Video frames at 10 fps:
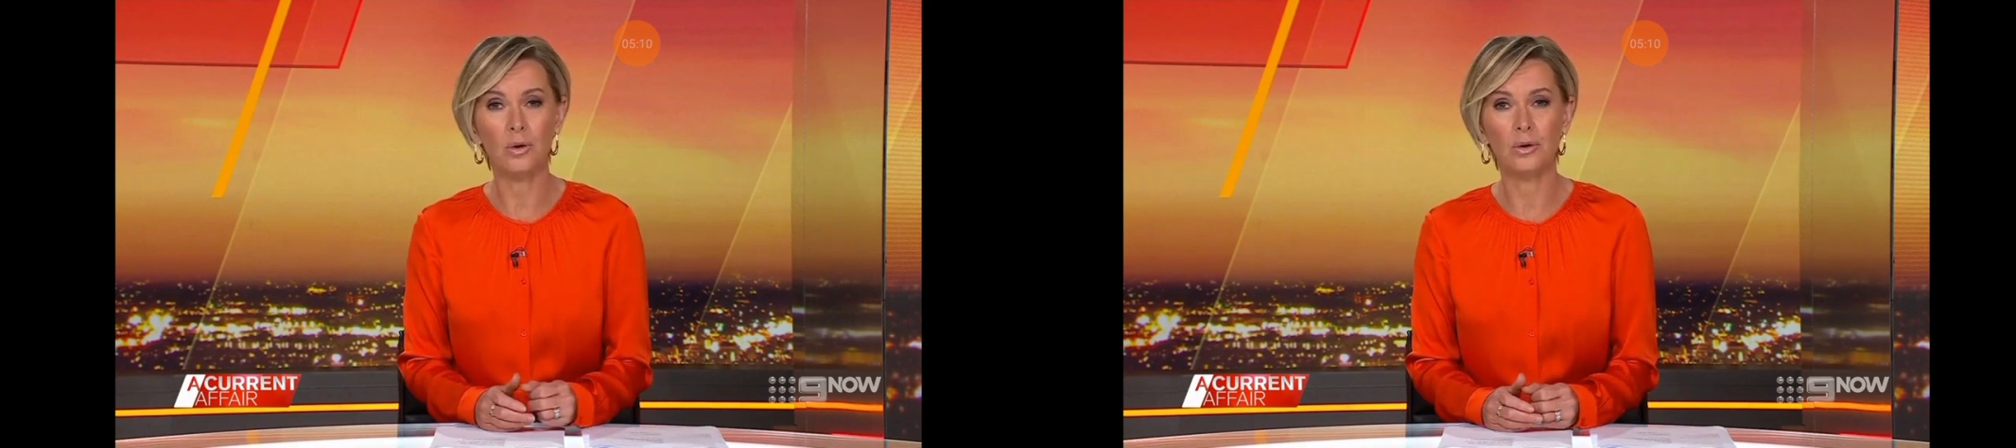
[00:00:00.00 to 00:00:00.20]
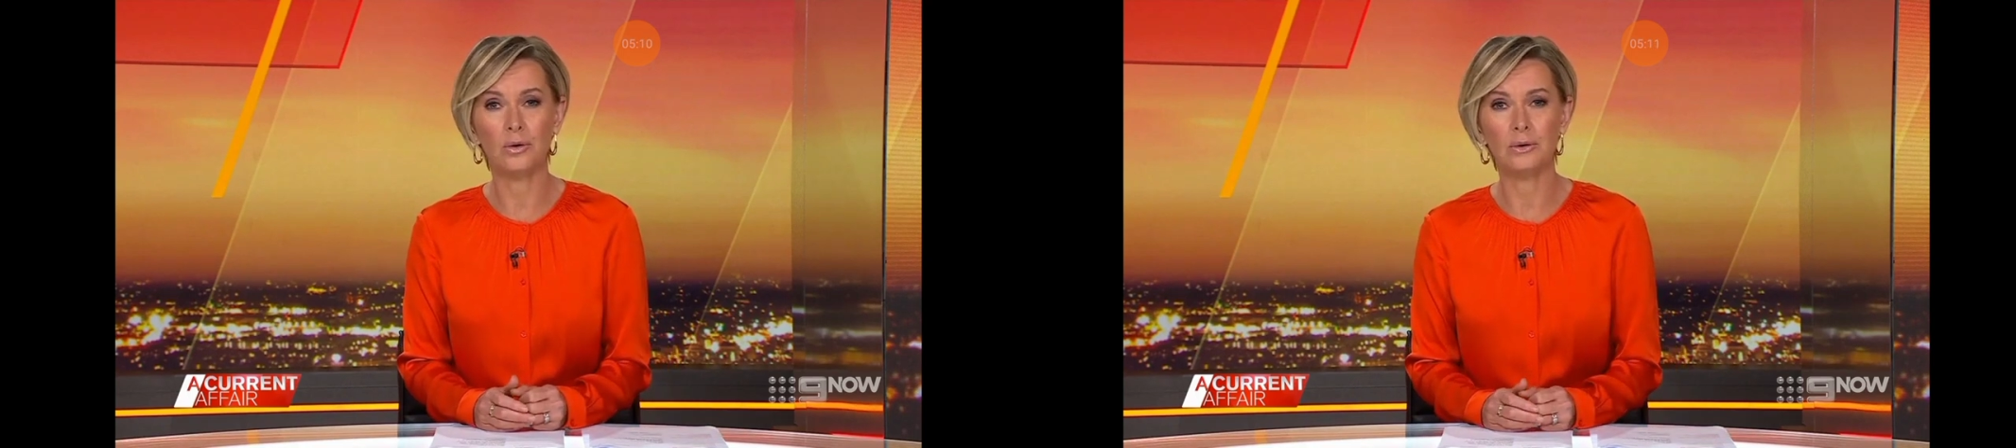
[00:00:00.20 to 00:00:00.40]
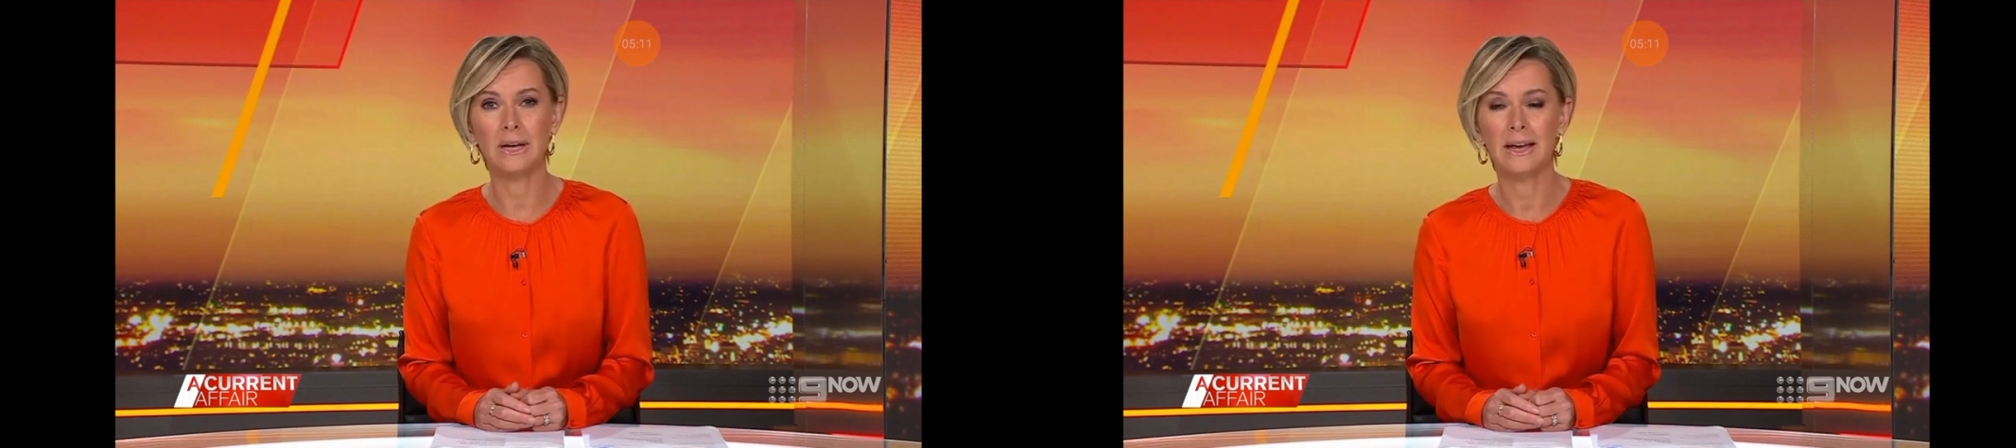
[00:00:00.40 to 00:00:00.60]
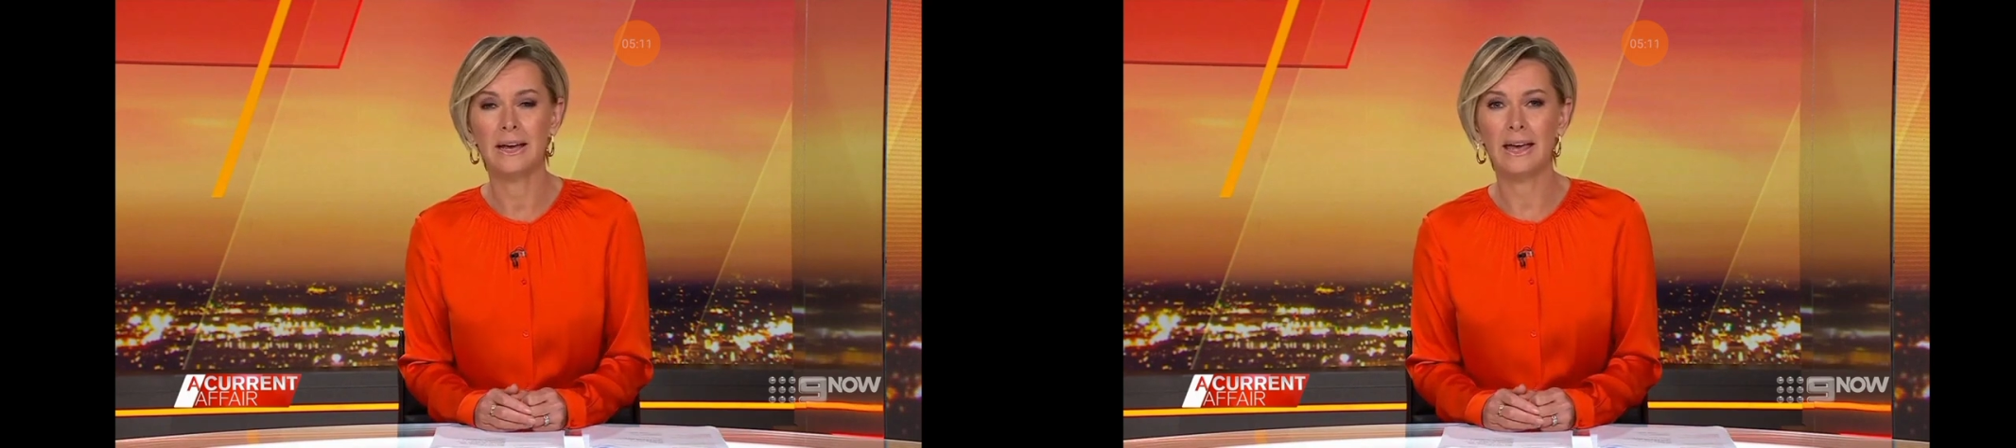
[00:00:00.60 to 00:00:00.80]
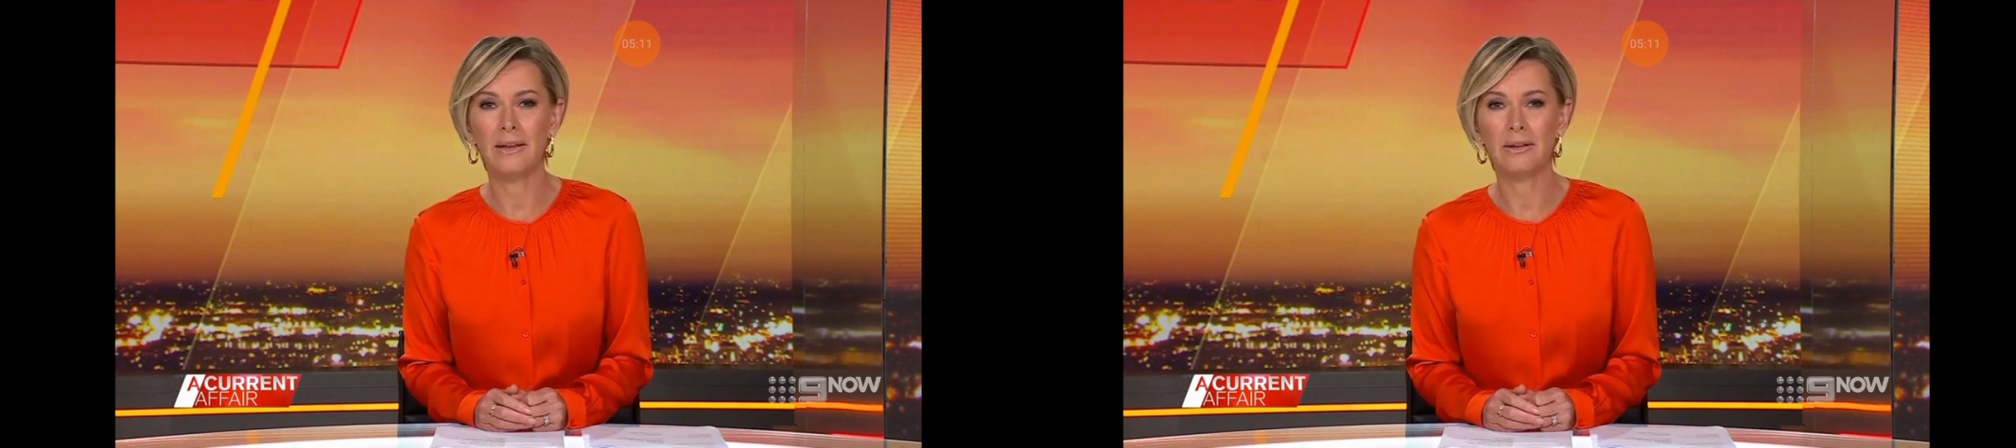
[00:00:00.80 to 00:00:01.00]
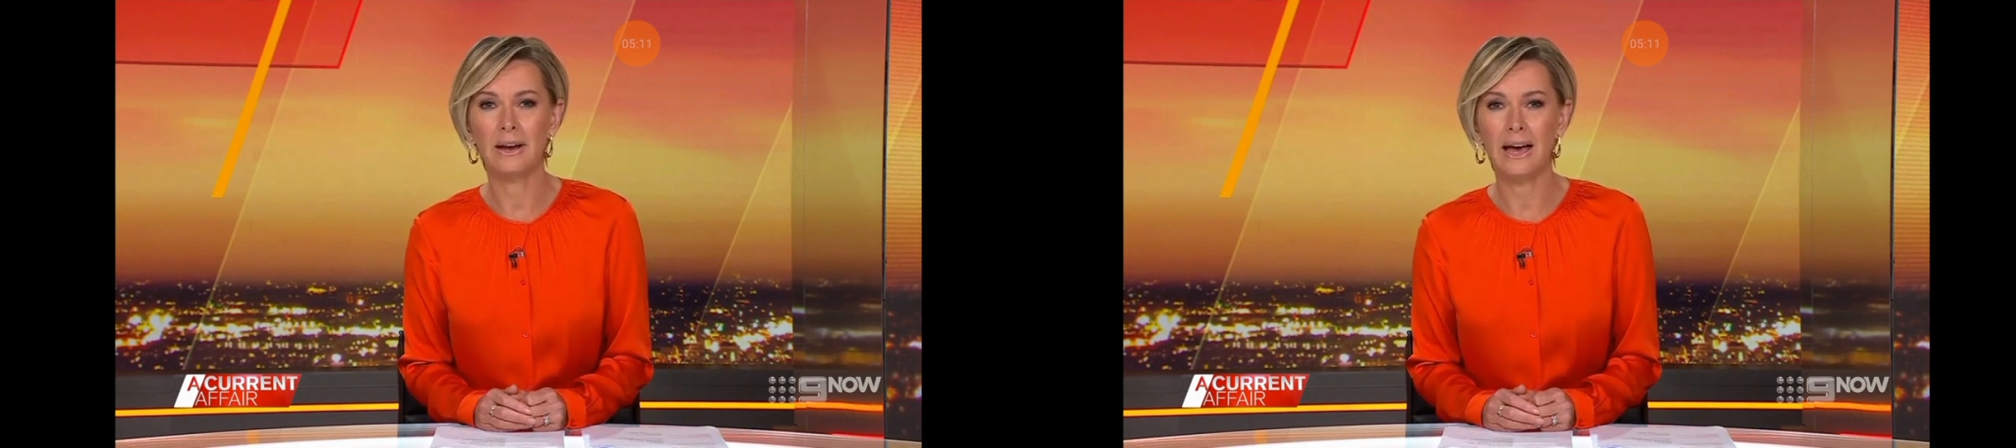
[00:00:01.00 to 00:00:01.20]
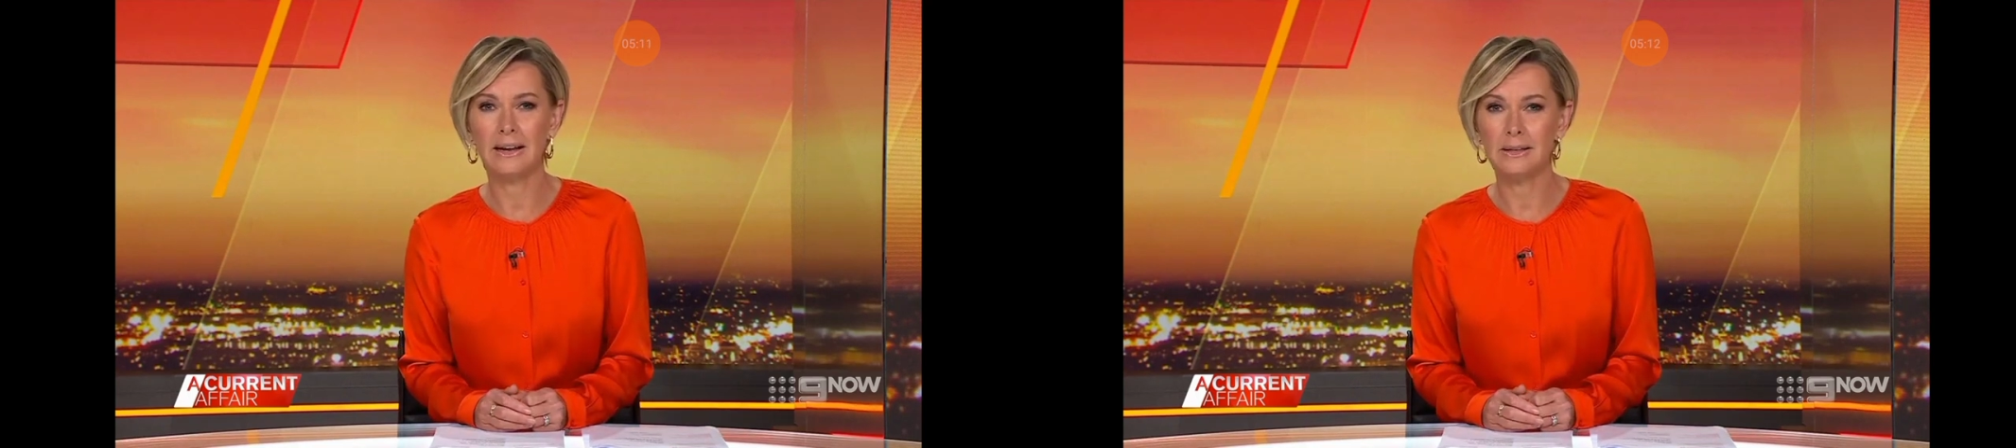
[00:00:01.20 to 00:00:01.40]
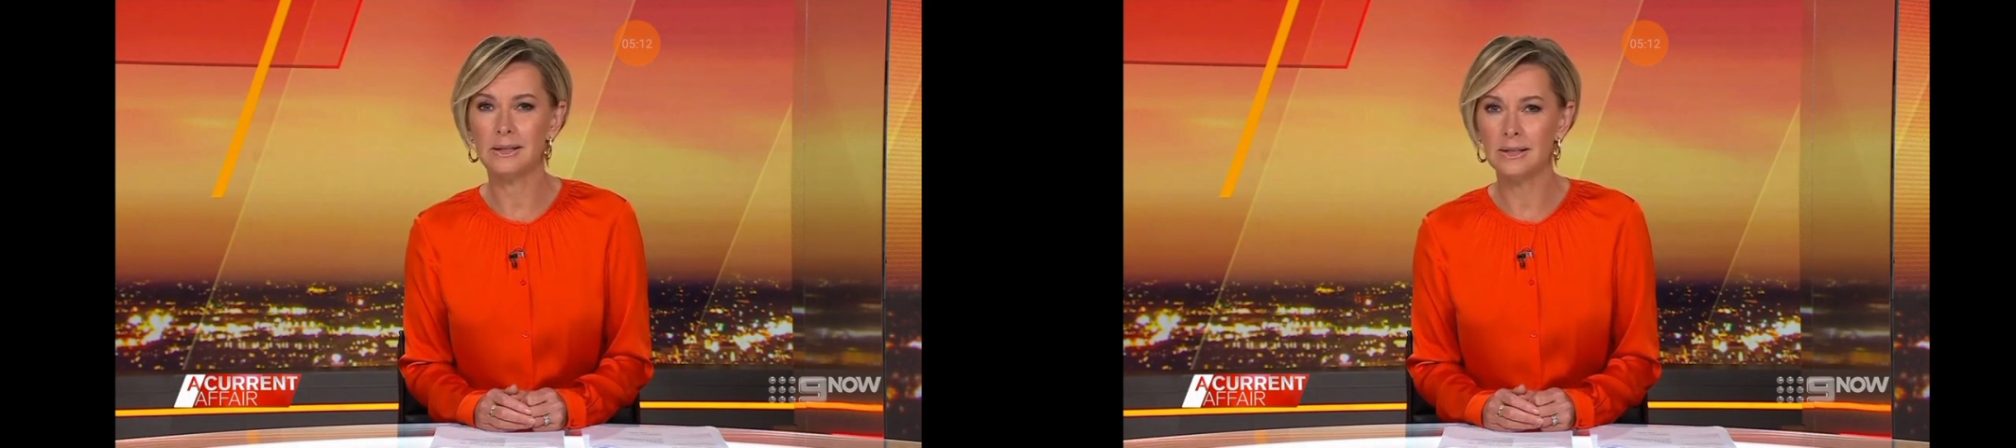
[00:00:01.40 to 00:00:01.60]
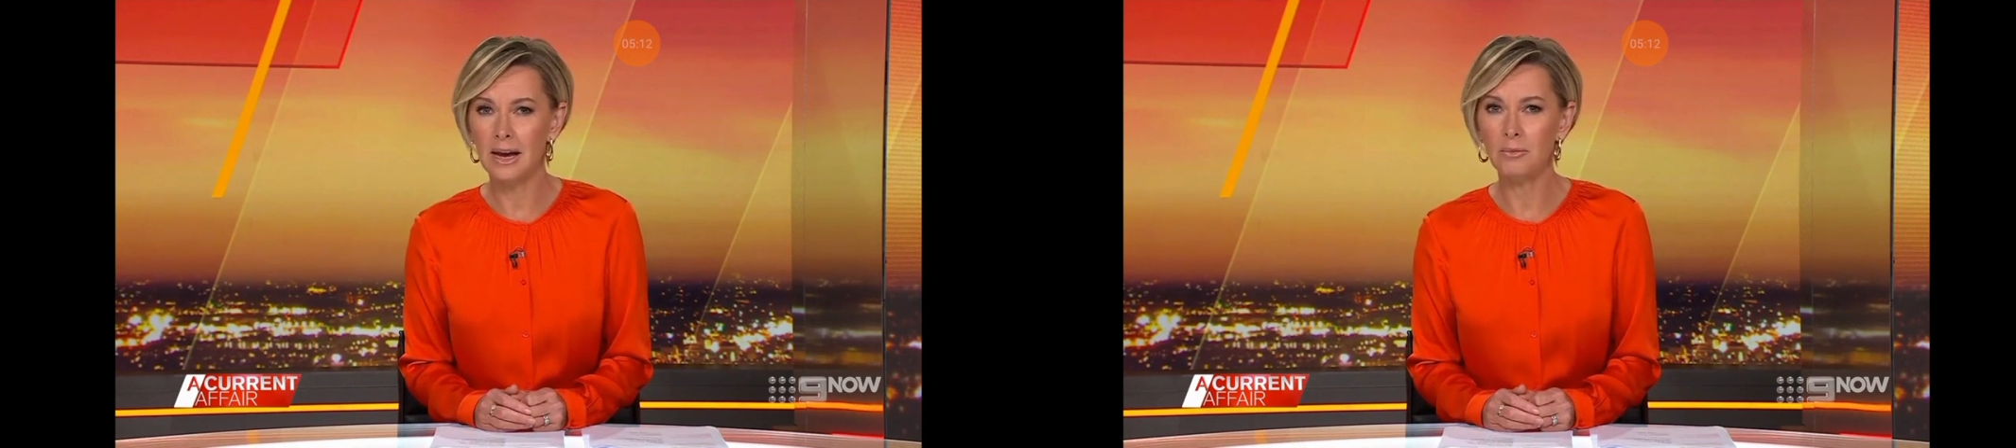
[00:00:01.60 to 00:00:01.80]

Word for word: gathered at a state memorial